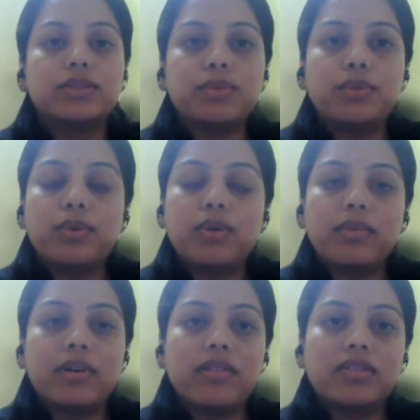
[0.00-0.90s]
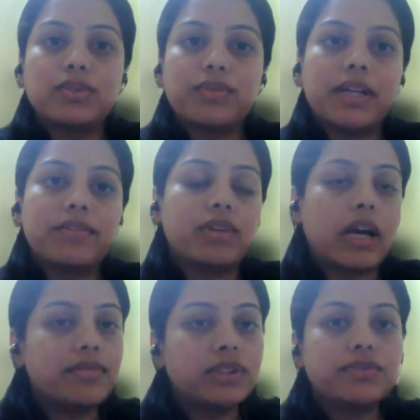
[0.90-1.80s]
So where I
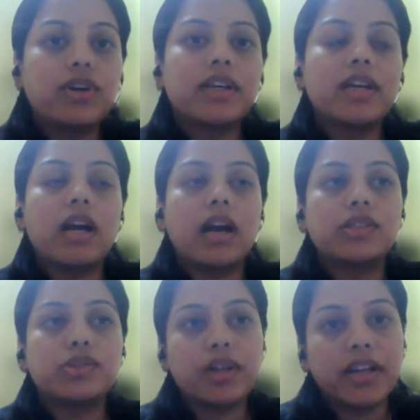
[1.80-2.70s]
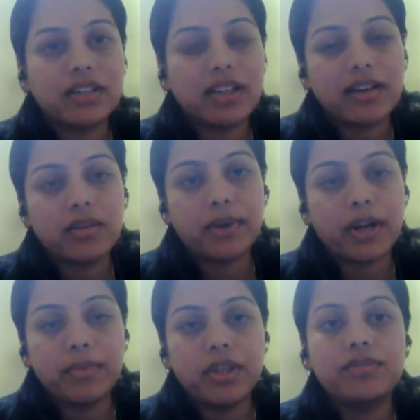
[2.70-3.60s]
was working, I used to get like a
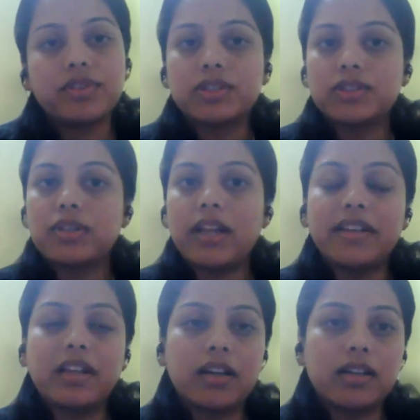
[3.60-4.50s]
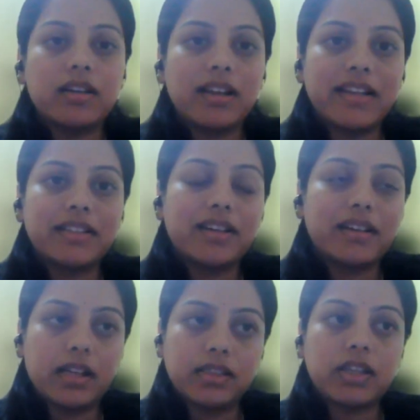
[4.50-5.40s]
primary work, so like data collecting
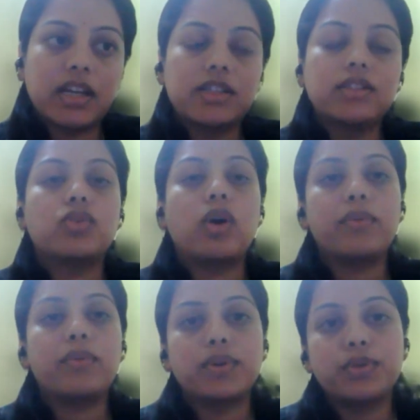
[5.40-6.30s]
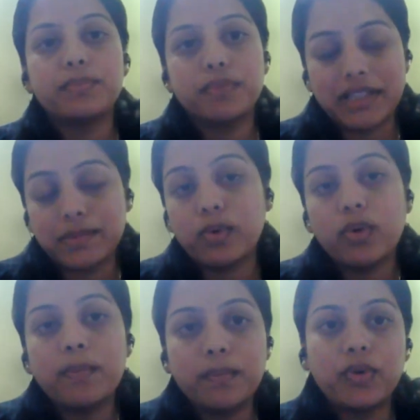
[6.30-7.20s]
and extracting. So I want to explore
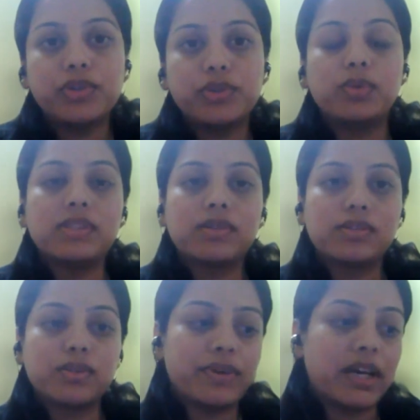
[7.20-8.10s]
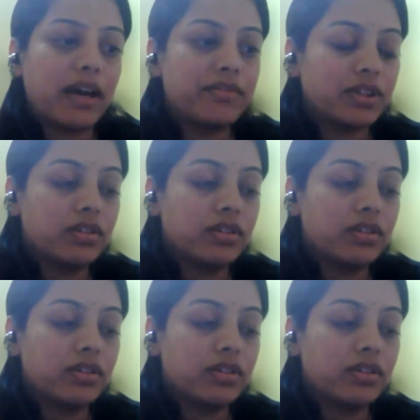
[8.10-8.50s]
more tools also. I have